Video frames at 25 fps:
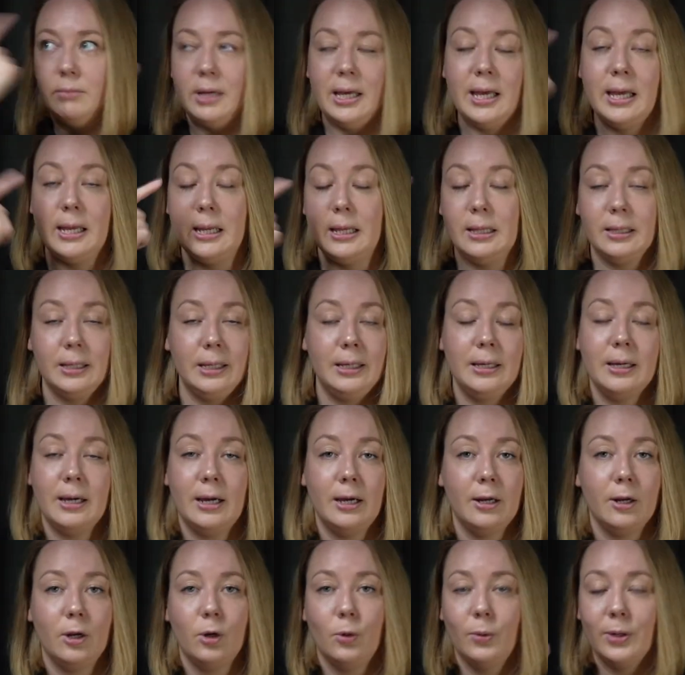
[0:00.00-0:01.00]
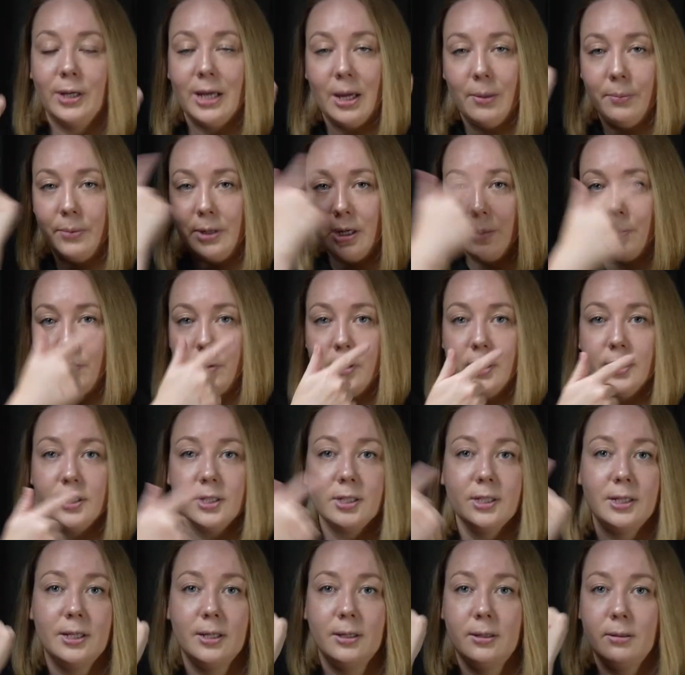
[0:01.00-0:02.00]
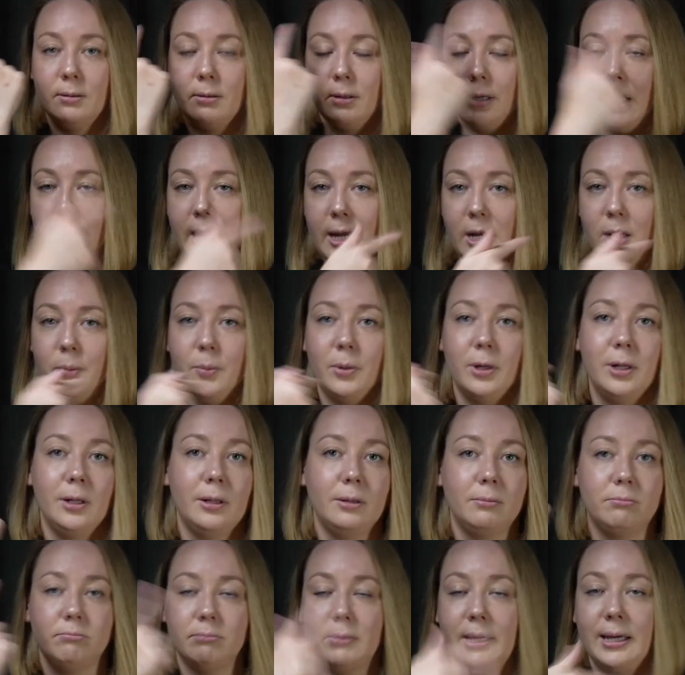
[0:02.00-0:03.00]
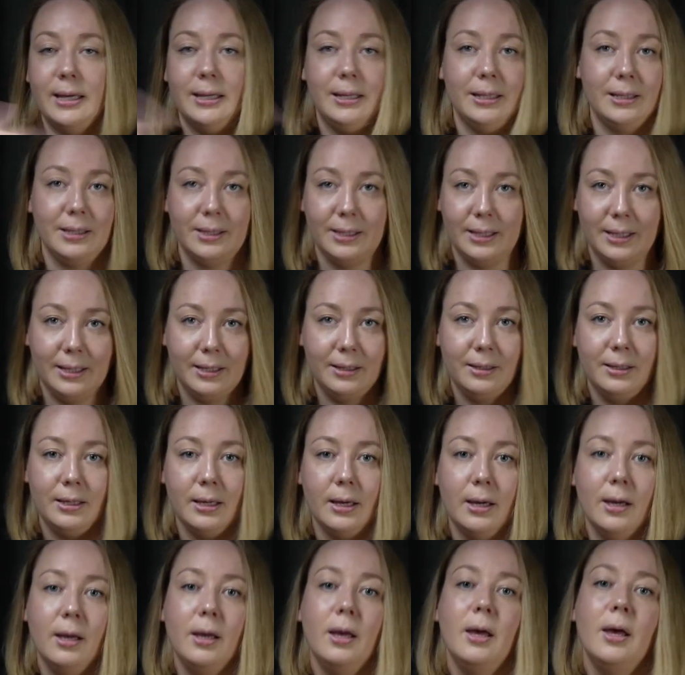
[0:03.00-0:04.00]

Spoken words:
anything, I don't know, it can be a person, animal, anything,